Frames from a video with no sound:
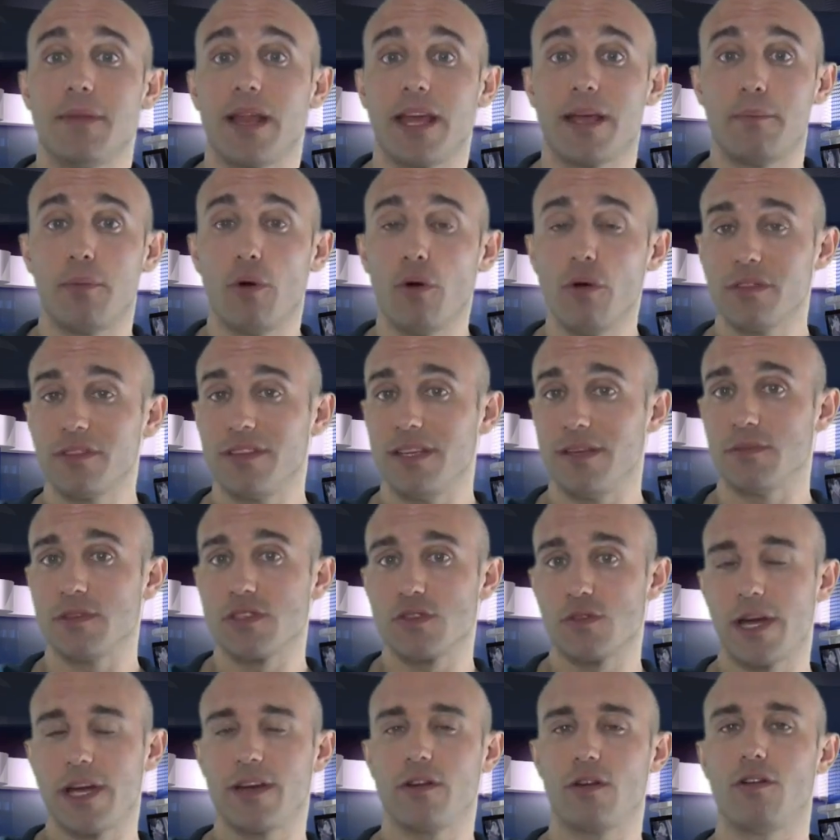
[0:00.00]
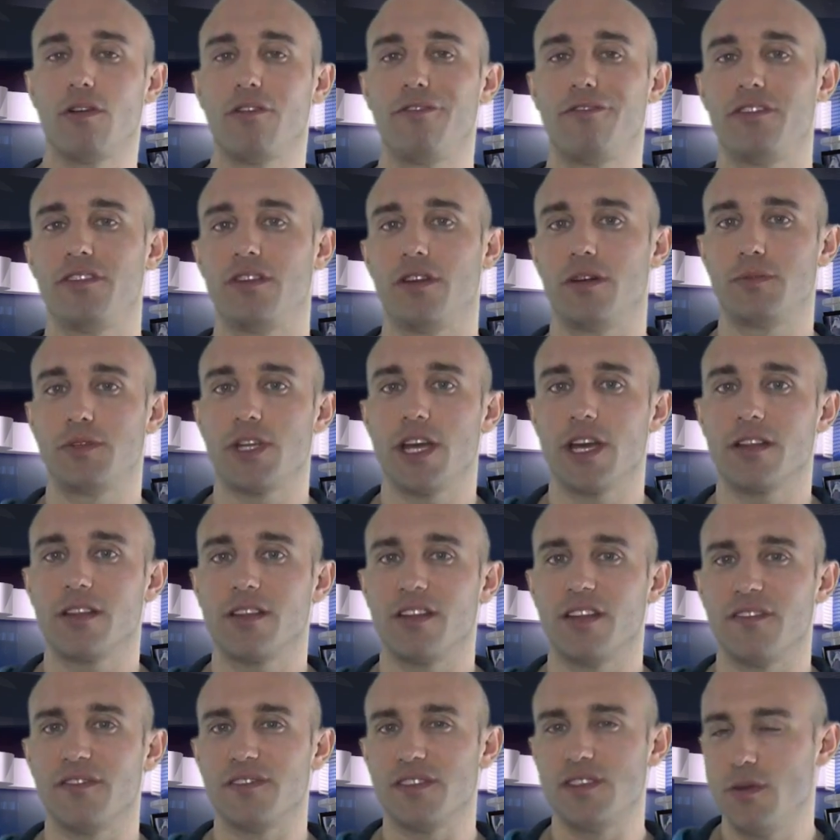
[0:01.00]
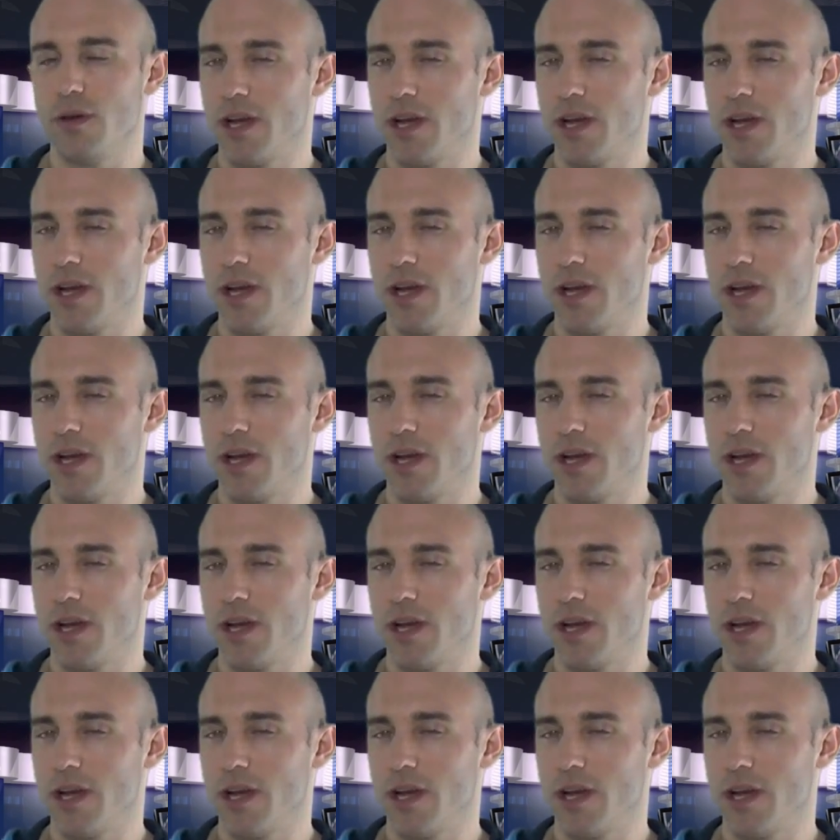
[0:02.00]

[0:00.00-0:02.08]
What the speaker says: like both teams, try to go for the objectives,